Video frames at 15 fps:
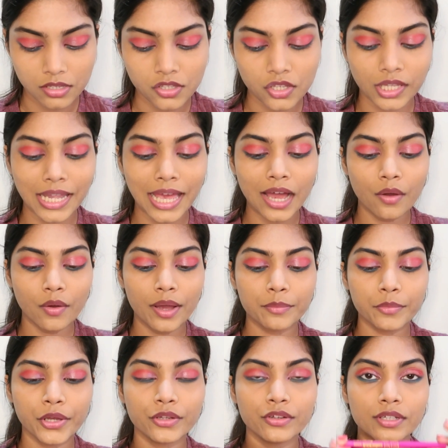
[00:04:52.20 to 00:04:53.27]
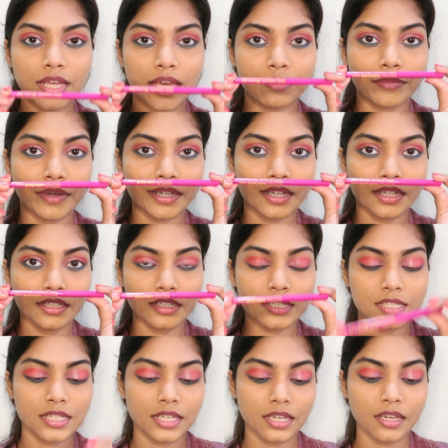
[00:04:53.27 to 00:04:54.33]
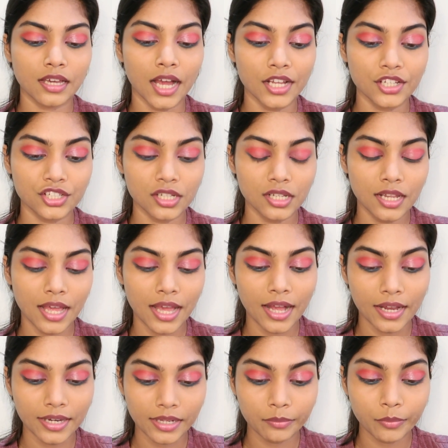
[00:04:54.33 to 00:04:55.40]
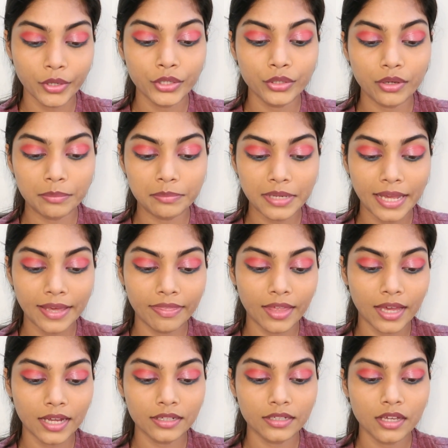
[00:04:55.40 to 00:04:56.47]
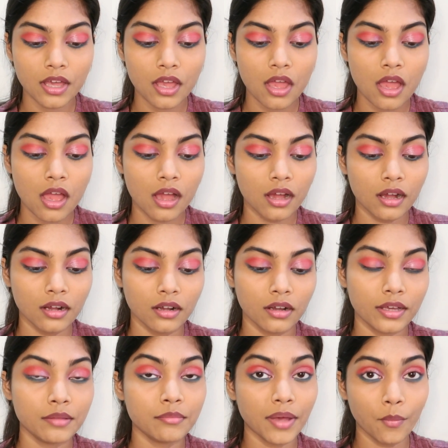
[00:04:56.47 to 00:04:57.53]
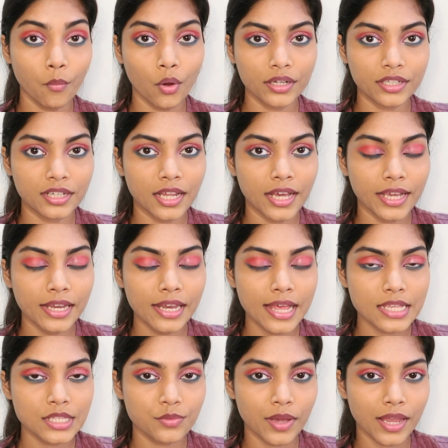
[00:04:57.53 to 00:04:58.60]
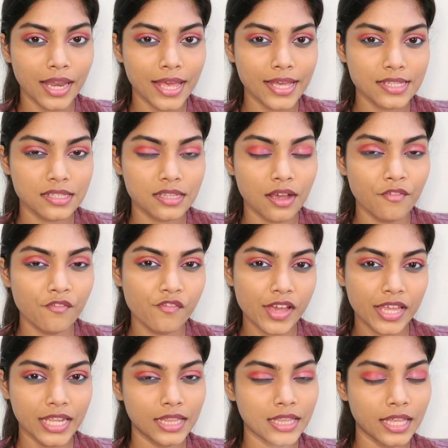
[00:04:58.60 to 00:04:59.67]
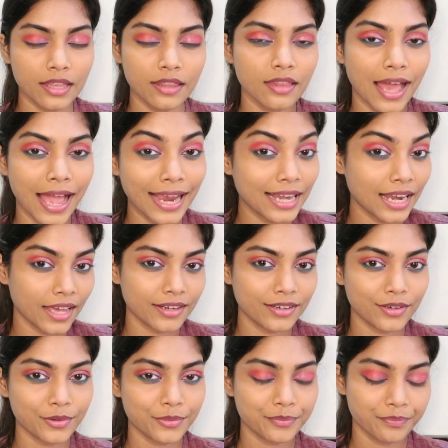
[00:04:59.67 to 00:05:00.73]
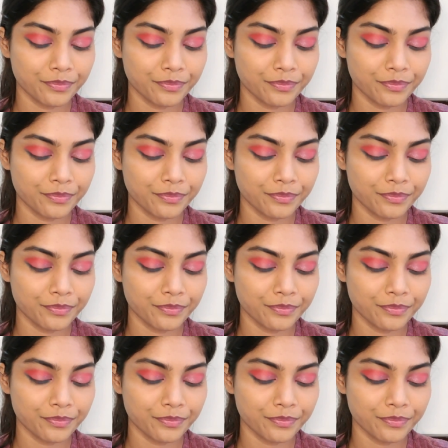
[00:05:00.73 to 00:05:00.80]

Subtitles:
So now I'm going to take my color stick kajal, and I'm going to apply that in my waterline as well as a very thin eyeliner.